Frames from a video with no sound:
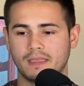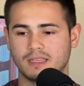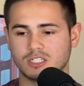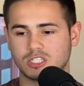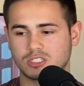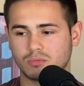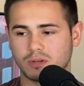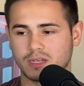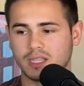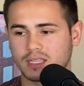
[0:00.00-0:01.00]
It's just a
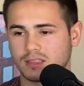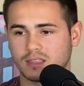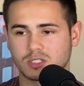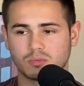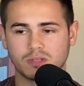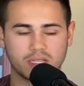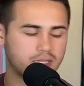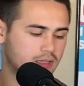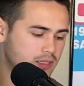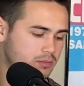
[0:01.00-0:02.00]
ridiculous
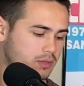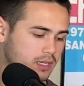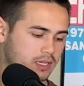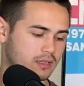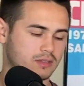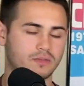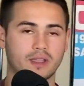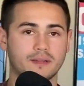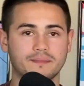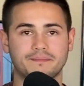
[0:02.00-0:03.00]
fight.